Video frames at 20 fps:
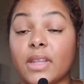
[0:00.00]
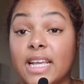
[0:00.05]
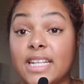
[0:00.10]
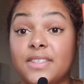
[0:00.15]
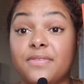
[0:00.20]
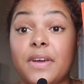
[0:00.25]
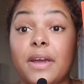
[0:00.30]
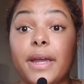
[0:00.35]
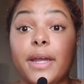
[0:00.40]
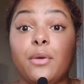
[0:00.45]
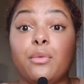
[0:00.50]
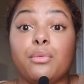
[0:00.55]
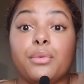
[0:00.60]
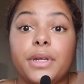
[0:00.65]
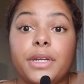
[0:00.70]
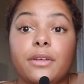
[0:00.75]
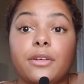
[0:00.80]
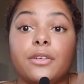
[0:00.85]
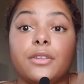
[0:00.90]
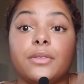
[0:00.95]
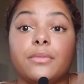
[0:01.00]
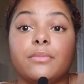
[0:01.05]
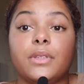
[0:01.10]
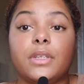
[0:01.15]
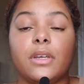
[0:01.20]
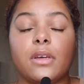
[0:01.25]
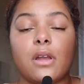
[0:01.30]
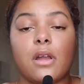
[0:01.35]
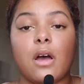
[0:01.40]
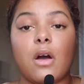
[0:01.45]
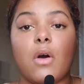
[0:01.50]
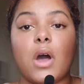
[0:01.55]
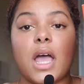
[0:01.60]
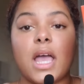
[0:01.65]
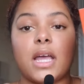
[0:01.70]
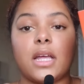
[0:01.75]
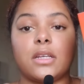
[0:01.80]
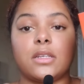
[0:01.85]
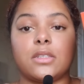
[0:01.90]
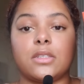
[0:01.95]
It's very real, you know,
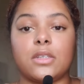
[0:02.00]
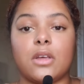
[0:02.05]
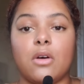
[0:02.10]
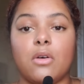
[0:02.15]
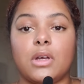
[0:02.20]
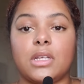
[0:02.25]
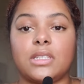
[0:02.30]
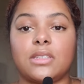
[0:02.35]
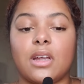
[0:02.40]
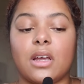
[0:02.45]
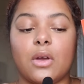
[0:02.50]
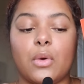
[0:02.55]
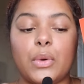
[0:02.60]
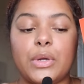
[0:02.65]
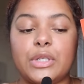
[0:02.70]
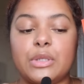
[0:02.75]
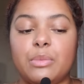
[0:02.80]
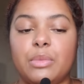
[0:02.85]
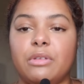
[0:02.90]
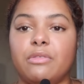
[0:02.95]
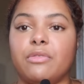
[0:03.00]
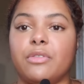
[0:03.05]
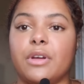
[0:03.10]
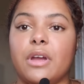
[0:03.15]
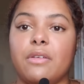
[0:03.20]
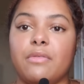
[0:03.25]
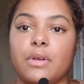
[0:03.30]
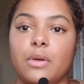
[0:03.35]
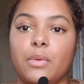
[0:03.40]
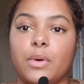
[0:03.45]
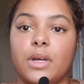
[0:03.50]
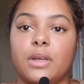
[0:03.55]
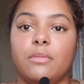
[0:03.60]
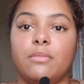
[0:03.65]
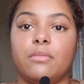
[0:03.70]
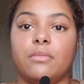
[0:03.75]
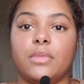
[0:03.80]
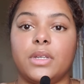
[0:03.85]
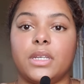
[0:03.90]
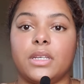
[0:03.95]
and so it's not going to be for everyone,
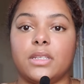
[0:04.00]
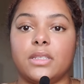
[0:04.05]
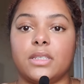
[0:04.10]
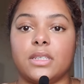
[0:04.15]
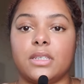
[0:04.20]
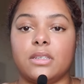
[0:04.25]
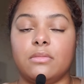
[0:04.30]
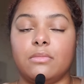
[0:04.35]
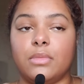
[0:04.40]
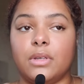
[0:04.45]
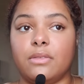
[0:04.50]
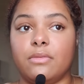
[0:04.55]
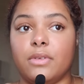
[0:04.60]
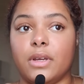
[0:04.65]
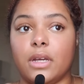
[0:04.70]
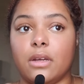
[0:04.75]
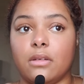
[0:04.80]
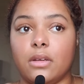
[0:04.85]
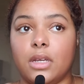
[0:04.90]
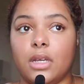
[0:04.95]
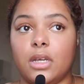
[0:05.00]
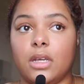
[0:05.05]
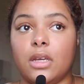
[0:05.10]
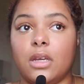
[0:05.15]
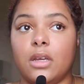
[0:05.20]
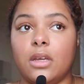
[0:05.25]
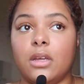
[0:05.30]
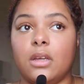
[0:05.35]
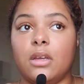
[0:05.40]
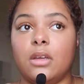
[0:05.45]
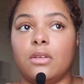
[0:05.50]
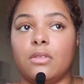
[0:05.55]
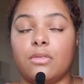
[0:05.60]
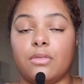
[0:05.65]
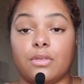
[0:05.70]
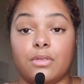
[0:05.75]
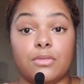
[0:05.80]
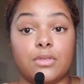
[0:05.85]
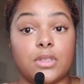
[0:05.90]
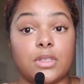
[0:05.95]
because it can be very
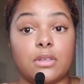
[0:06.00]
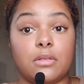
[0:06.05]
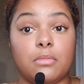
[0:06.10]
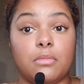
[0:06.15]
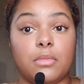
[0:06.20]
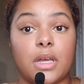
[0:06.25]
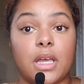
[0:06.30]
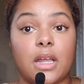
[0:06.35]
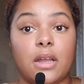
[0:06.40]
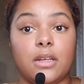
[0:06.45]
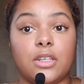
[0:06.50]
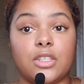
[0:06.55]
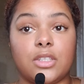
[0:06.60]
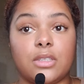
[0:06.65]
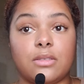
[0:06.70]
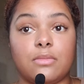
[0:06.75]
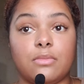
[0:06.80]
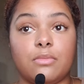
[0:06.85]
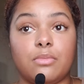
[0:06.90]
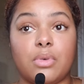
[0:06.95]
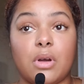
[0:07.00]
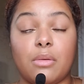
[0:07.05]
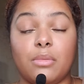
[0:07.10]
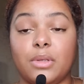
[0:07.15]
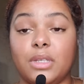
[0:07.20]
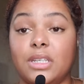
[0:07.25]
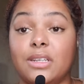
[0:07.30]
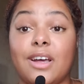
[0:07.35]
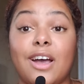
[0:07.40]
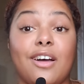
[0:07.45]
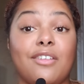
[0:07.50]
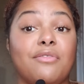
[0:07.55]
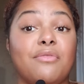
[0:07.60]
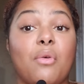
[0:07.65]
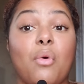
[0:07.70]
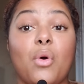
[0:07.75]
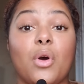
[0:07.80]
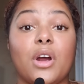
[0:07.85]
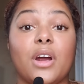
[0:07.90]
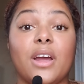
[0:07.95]
gruesome and just probably not
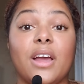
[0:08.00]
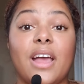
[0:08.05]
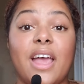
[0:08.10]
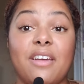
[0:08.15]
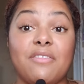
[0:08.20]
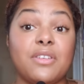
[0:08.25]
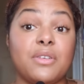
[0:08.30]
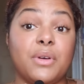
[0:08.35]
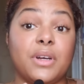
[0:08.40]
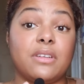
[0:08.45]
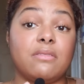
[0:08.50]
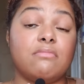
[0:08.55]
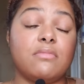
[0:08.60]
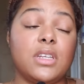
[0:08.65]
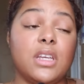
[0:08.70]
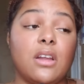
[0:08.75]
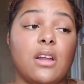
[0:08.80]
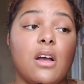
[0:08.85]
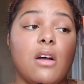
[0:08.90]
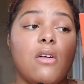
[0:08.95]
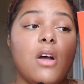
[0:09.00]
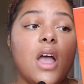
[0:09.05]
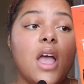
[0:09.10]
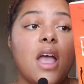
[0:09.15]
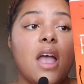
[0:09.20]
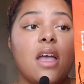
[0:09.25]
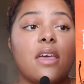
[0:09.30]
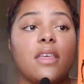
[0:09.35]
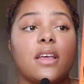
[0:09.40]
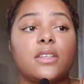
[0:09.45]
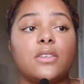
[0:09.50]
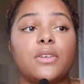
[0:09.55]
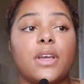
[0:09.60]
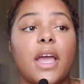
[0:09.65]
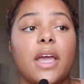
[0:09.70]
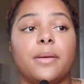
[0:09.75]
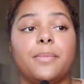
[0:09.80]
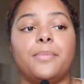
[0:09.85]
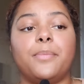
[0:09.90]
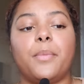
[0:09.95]
for everyone, you know, and that's
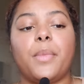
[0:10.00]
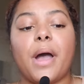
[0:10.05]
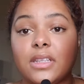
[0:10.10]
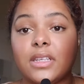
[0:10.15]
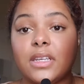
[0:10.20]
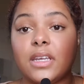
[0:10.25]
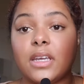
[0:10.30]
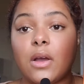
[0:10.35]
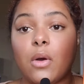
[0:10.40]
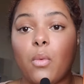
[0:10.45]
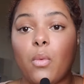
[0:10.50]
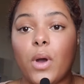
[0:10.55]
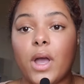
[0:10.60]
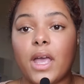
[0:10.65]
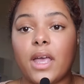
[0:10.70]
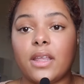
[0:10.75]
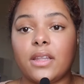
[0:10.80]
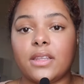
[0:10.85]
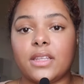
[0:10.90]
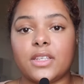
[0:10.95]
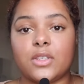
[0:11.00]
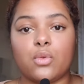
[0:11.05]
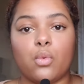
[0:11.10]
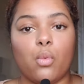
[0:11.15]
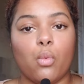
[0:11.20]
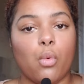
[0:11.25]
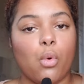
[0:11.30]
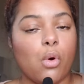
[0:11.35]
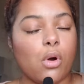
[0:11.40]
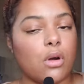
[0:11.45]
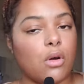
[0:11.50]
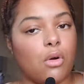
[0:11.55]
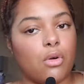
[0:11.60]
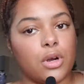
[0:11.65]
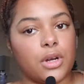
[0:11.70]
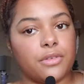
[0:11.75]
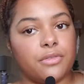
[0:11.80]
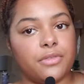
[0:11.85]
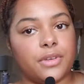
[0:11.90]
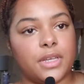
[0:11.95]
okay. Typically, when this war
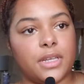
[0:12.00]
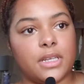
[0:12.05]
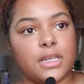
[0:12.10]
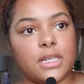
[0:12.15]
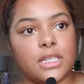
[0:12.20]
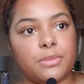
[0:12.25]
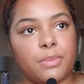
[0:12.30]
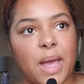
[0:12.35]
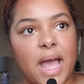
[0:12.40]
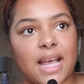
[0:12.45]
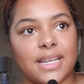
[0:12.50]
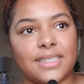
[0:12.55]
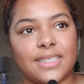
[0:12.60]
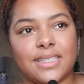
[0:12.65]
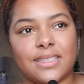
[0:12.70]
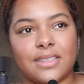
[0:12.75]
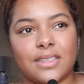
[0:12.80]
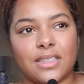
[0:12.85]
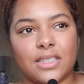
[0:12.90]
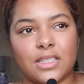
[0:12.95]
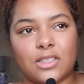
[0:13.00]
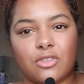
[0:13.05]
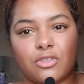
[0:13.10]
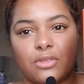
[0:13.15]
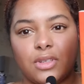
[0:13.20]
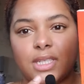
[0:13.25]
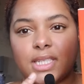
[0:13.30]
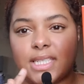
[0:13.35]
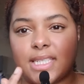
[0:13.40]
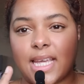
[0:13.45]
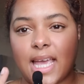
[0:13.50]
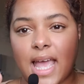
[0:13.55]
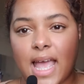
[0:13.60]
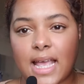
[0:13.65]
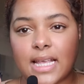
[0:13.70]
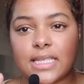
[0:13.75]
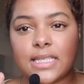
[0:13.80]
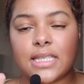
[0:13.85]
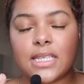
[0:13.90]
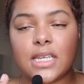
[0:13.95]
orphan passes this certain
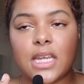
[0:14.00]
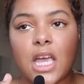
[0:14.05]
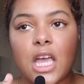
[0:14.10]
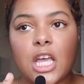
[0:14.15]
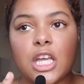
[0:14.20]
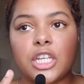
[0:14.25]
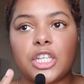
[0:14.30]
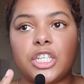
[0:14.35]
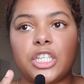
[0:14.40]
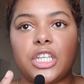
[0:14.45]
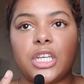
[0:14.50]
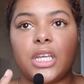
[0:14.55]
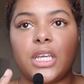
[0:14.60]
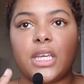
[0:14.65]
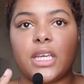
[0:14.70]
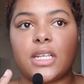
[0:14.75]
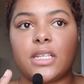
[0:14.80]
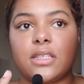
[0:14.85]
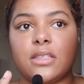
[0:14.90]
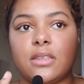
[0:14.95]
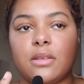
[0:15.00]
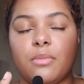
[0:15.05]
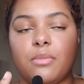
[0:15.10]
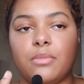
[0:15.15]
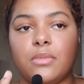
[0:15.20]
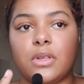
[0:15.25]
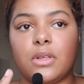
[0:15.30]
test, she gets